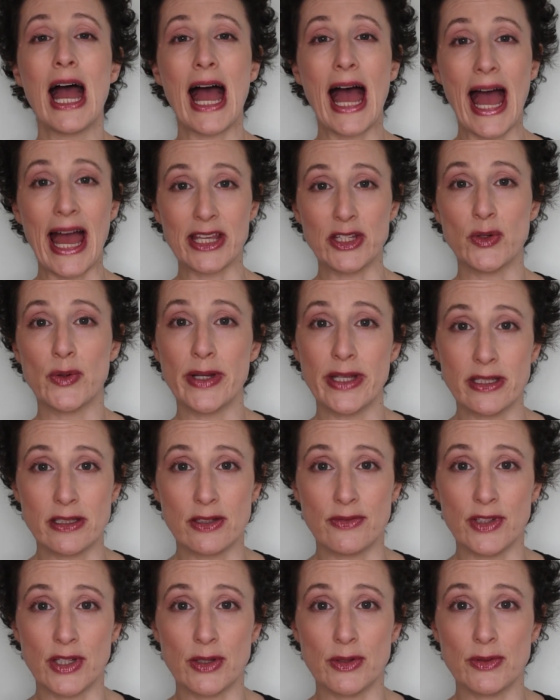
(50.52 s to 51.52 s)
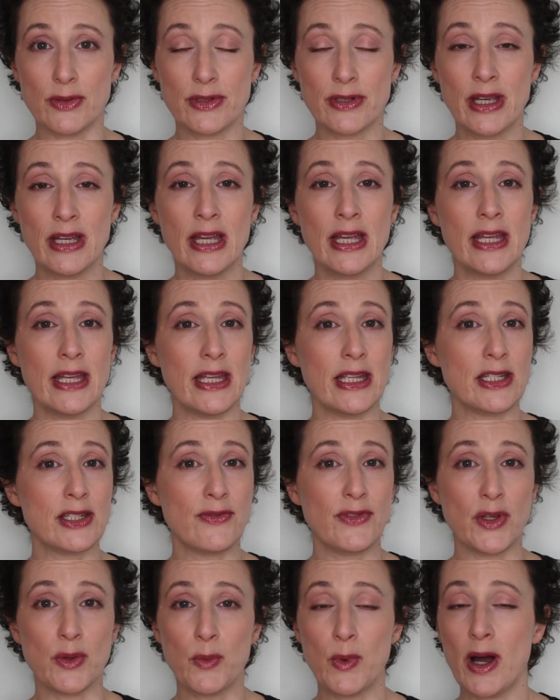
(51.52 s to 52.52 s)
at your interviews.
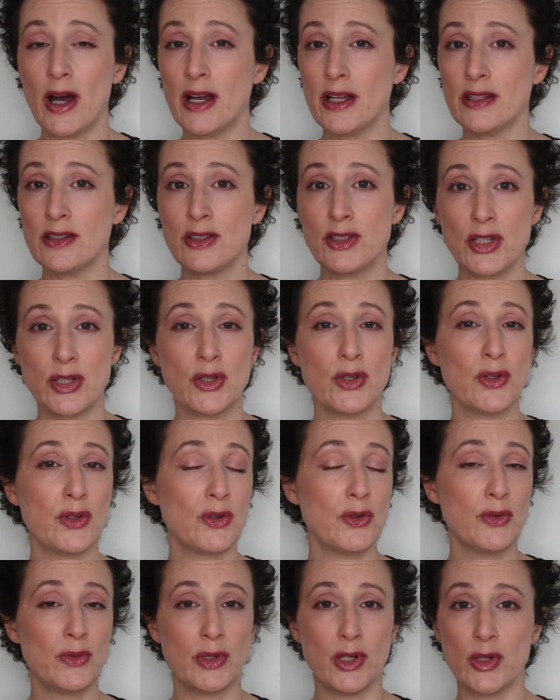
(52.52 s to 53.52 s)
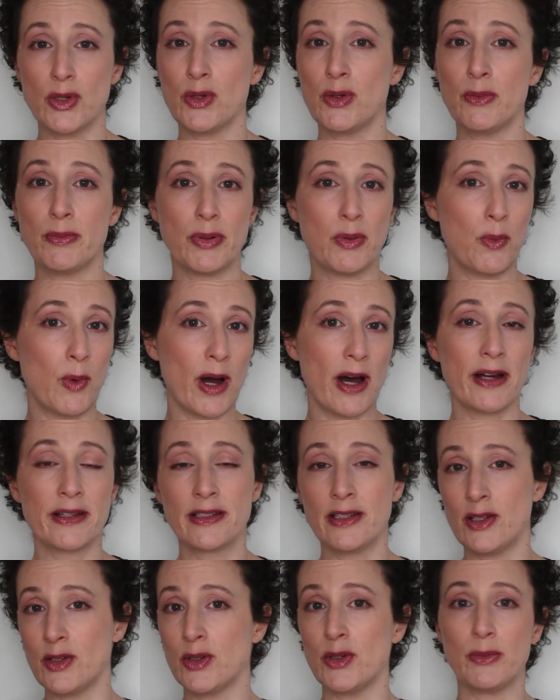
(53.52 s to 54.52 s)
Interview one, two, loop,
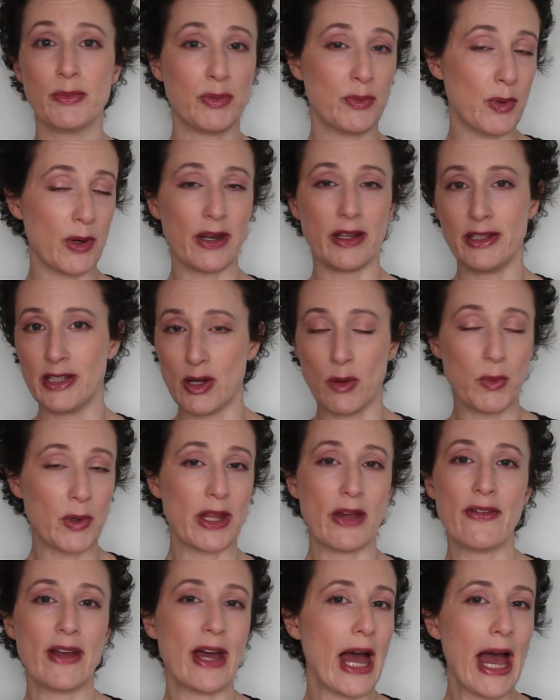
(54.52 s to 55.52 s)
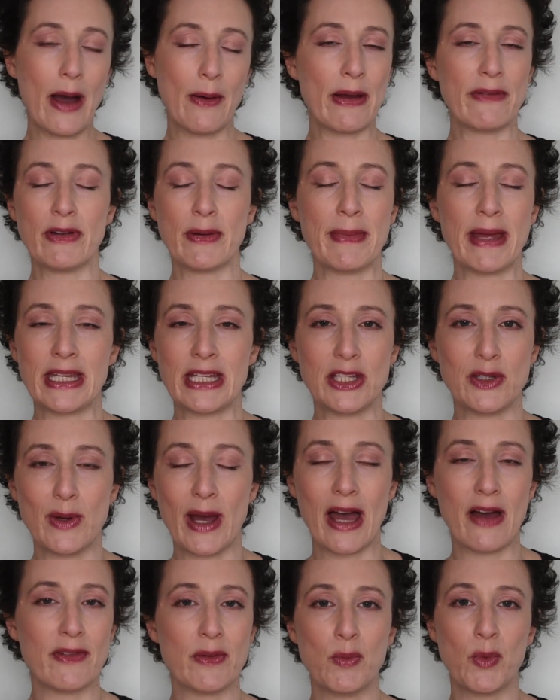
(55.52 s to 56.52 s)
one, loop, what, you know, whatever, however many you
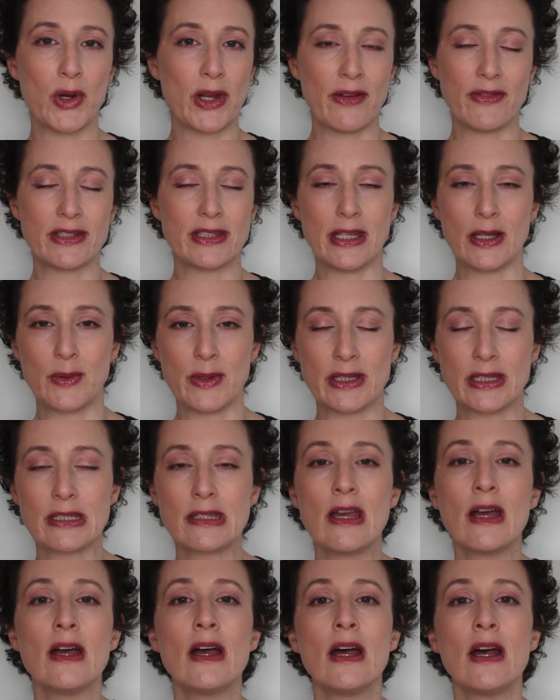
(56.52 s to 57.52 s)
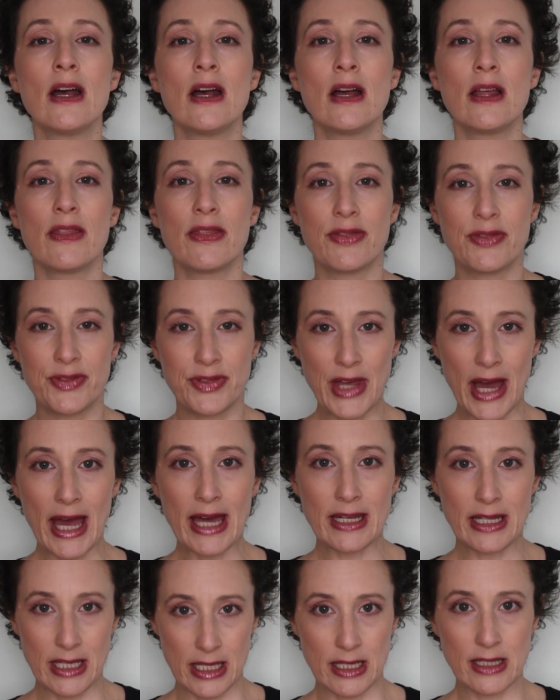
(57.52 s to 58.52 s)
have in whatever sequence.
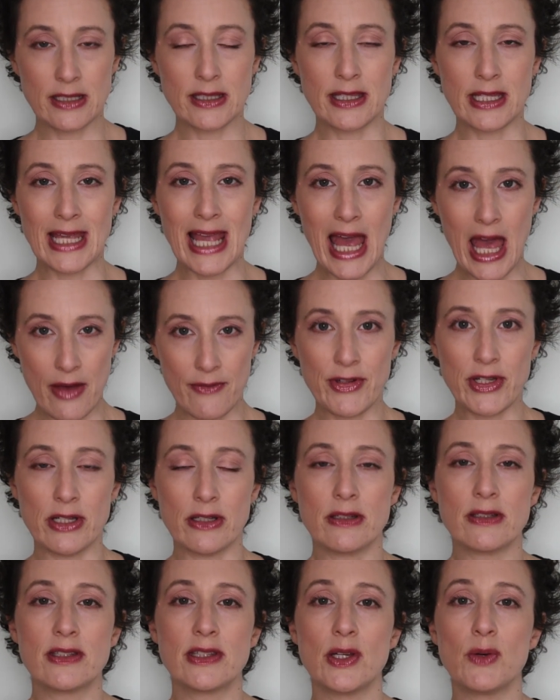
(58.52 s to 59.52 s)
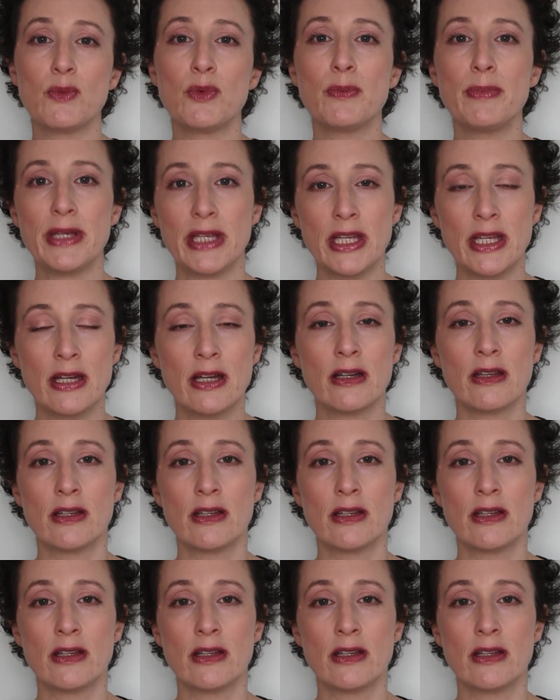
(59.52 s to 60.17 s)
That is the evidence that will be